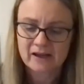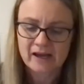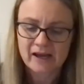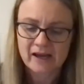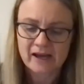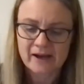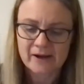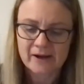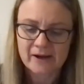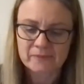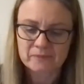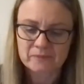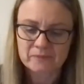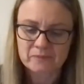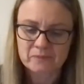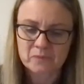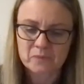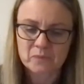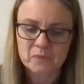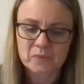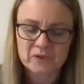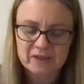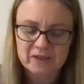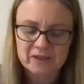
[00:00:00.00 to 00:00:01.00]

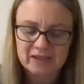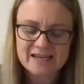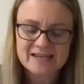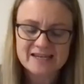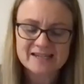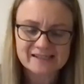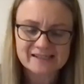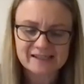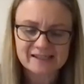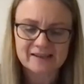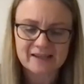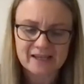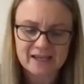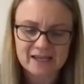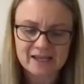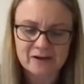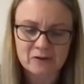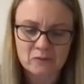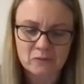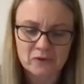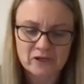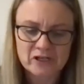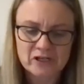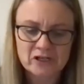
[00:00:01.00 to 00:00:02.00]
But here's the thing,
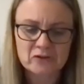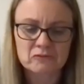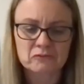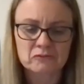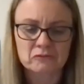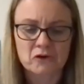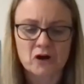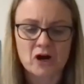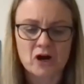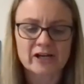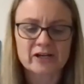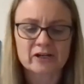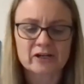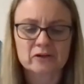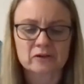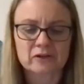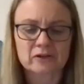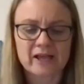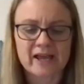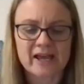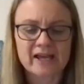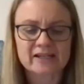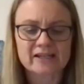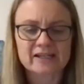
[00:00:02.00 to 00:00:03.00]
when you write it
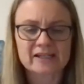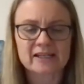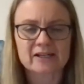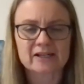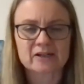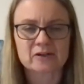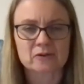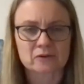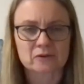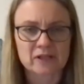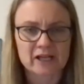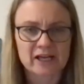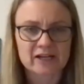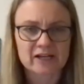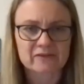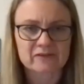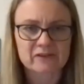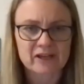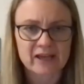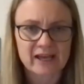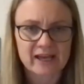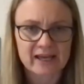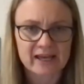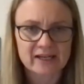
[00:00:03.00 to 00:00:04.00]
all out and you get it all out of
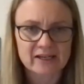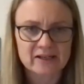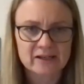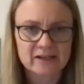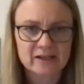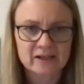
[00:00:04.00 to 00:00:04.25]
your head,